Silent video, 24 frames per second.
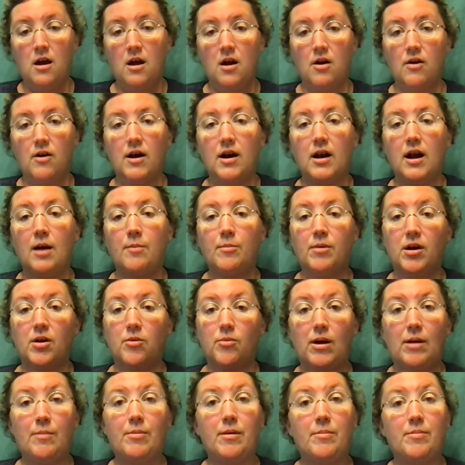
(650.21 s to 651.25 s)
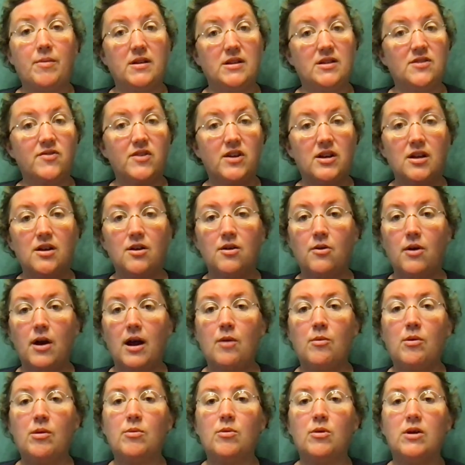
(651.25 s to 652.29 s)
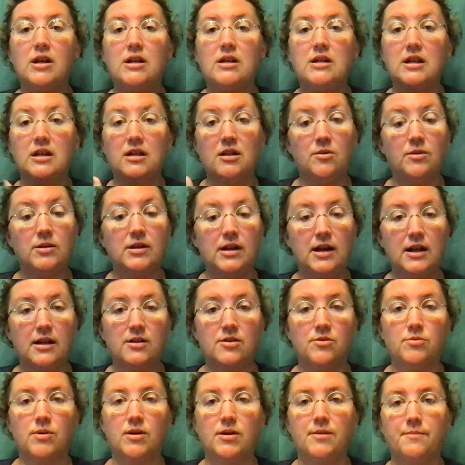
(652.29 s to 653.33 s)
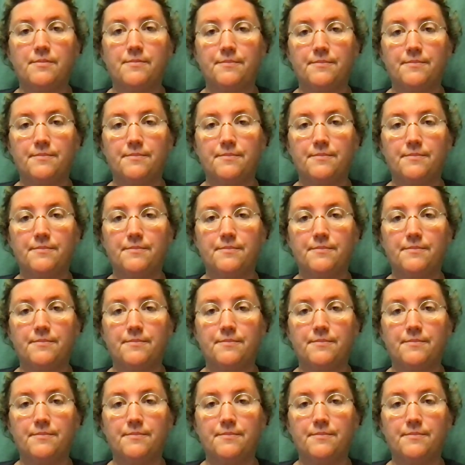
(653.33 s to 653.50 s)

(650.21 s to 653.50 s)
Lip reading: All right, I'm going to wrap up this video, and we will continue in the next one.